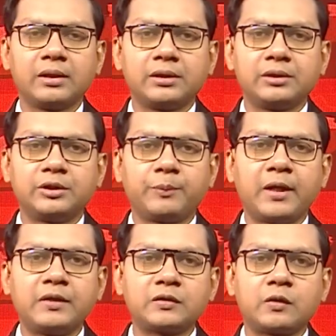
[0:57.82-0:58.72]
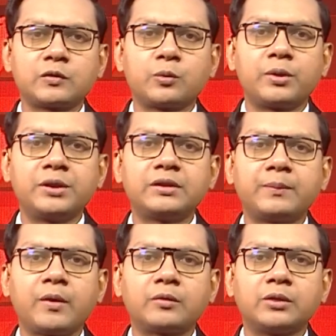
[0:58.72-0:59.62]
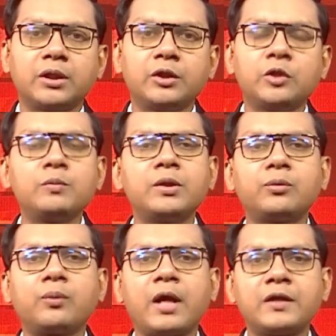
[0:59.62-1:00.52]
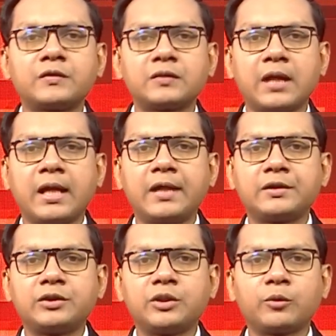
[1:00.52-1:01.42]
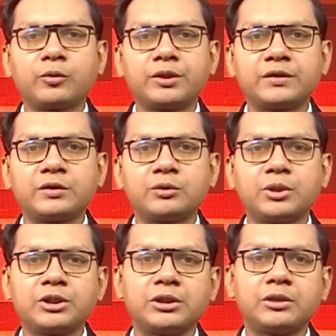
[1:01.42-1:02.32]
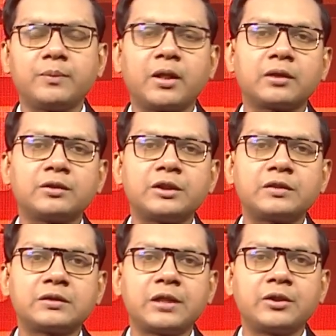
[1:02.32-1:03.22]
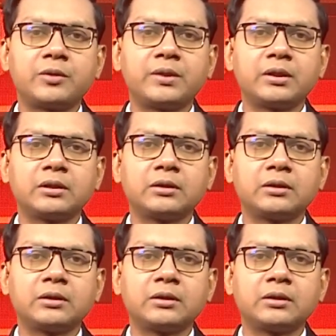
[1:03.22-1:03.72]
Japan is also worried about the human rights and democratic situation in Bangladesh centering the